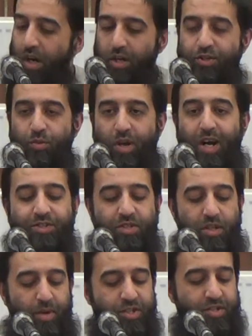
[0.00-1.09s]
And so
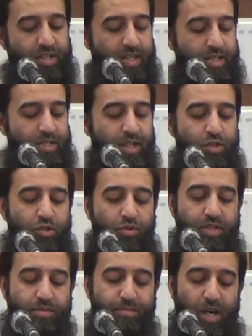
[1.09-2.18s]
Al-Hasan al-Basri, he said to
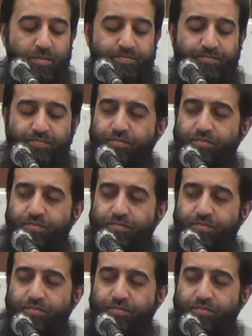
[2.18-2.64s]
this man,